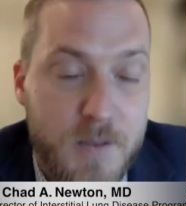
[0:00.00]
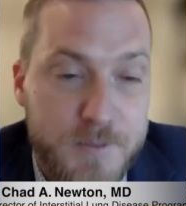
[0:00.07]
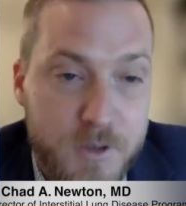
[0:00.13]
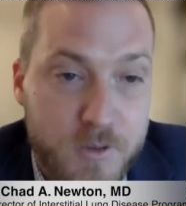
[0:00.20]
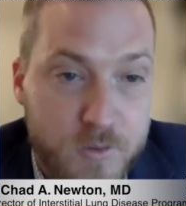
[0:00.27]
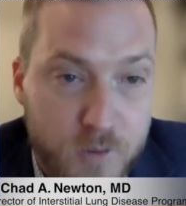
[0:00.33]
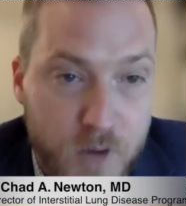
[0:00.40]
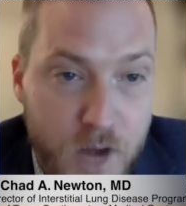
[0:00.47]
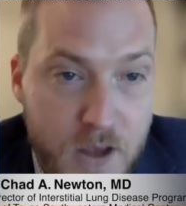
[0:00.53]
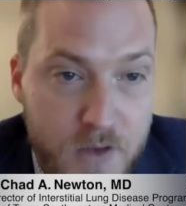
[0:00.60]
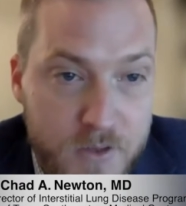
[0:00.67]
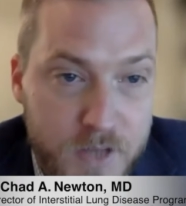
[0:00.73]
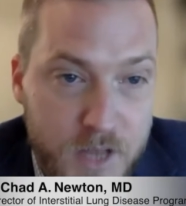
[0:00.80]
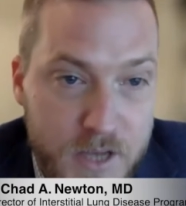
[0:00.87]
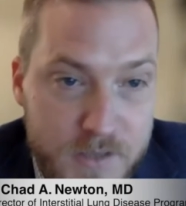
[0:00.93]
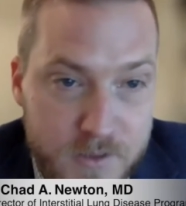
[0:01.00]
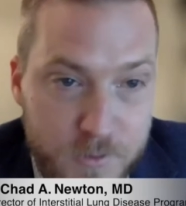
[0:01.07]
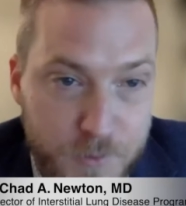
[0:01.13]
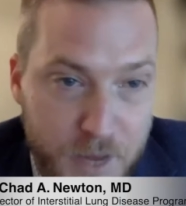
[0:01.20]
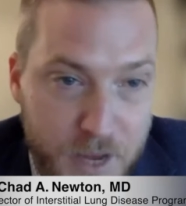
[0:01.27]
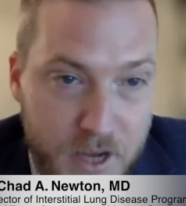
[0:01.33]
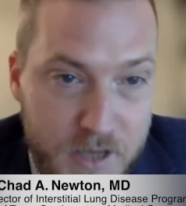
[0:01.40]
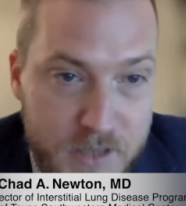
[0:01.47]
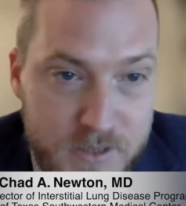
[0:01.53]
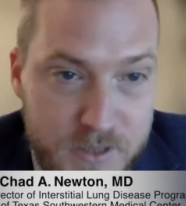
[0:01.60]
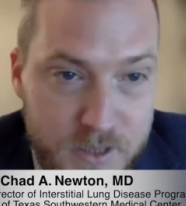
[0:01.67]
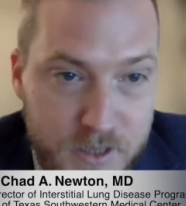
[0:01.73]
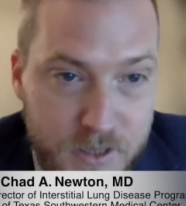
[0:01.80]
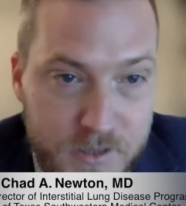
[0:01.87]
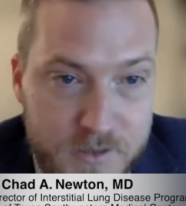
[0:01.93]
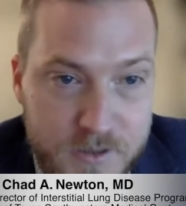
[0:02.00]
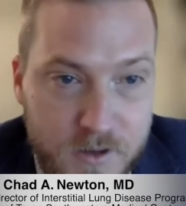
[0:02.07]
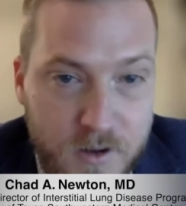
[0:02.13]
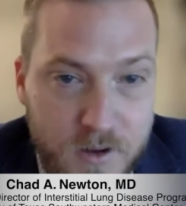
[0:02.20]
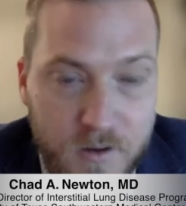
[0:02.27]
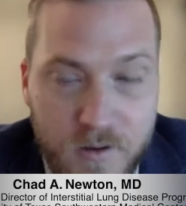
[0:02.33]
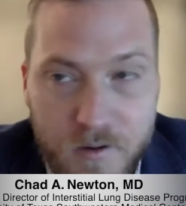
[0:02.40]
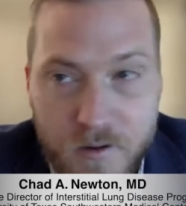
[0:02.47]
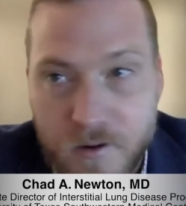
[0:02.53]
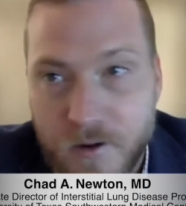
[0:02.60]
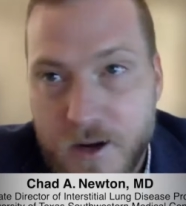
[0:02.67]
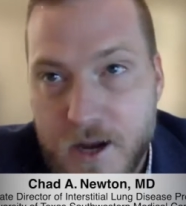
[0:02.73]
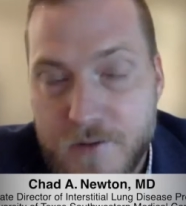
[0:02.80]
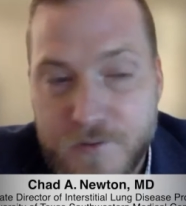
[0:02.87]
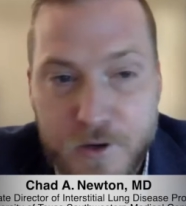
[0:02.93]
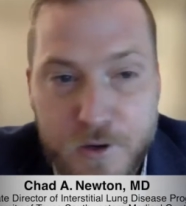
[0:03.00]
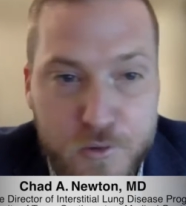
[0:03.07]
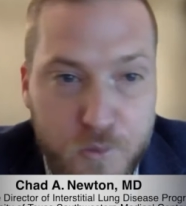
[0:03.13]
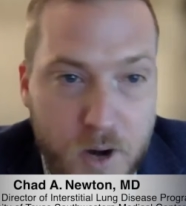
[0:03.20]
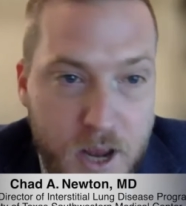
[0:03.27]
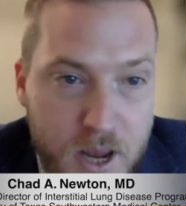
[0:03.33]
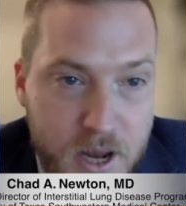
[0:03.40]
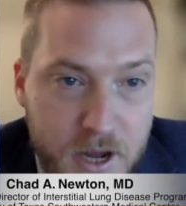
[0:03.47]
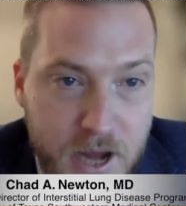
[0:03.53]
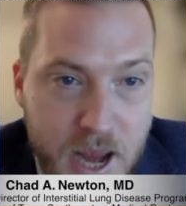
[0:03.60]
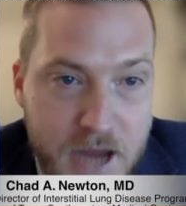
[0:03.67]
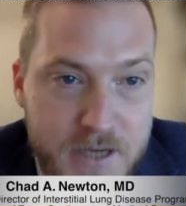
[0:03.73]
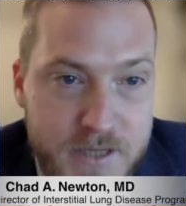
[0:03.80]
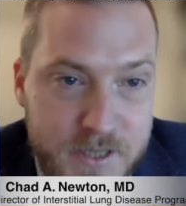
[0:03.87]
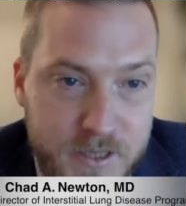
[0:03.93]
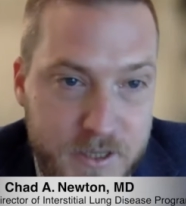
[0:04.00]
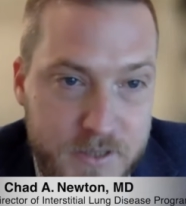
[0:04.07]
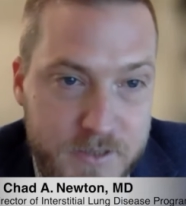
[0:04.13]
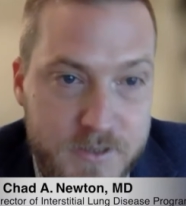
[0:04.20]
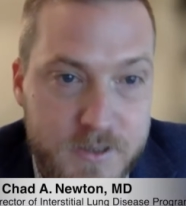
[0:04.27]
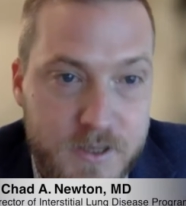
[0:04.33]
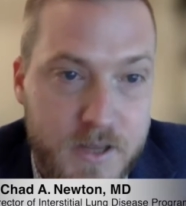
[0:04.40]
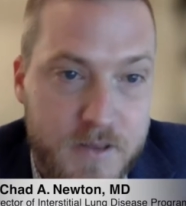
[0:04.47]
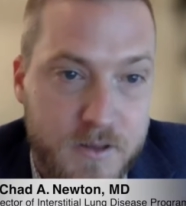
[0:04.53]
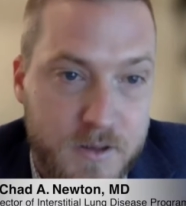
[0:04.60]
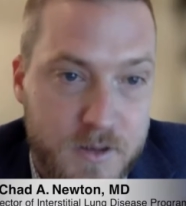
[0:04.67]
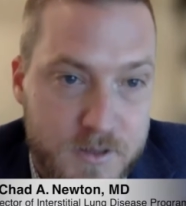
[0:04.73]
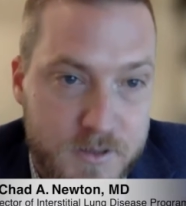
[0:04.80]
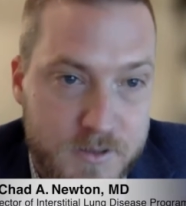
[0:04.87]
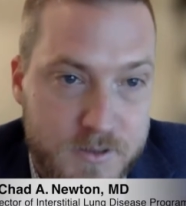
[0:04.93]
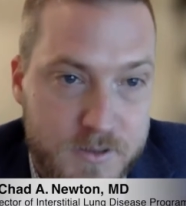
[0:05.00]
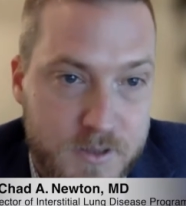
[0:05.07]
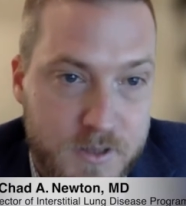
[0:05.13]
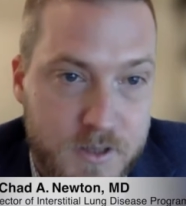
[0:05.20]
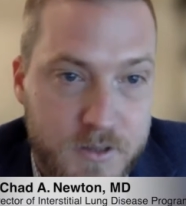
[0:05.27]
So ground glass opacities are kind of a gray haziness in the lungs.